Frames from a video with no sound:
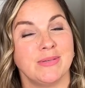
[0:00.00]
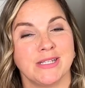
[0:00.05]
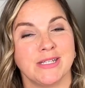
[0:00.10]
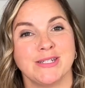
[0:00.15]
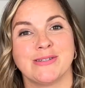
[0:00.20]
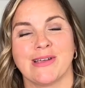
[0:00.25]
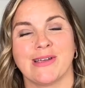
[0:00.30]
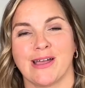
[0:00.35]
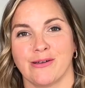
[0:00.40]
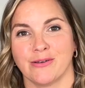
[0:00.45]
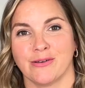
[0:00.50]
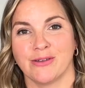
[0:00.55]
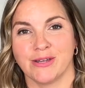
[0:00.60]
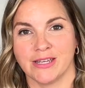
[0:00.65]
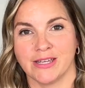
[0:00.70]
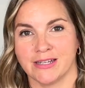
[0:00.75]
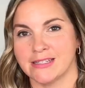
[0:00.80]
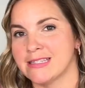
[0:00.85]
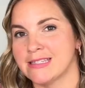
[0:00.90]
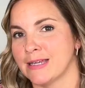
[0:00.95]
into how you
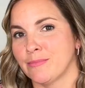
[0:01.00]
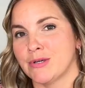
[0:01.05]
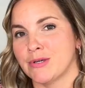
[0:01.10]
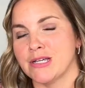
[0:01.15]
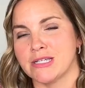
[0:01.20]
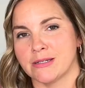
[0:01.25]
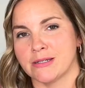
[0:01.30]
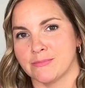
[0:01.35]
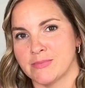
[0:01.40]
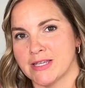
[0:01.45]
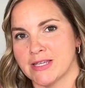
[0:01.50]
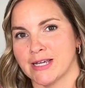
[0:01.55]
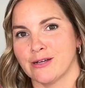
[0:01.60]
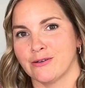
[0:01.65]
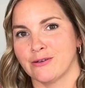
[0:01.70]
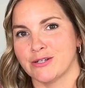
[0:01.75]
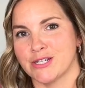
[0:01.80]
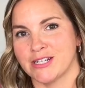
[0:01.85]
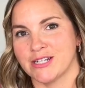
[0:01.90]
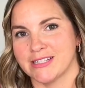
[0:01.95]
can establish
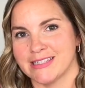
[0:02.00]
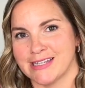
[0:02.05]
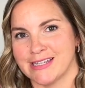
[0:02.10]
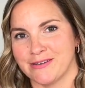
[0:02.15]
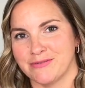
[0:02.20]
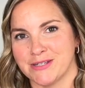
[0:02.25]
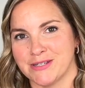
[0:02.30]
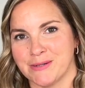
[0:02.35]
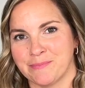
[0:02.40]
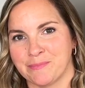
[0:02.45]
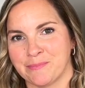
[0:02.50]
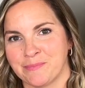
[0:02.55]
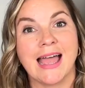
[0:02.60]
psychological safety.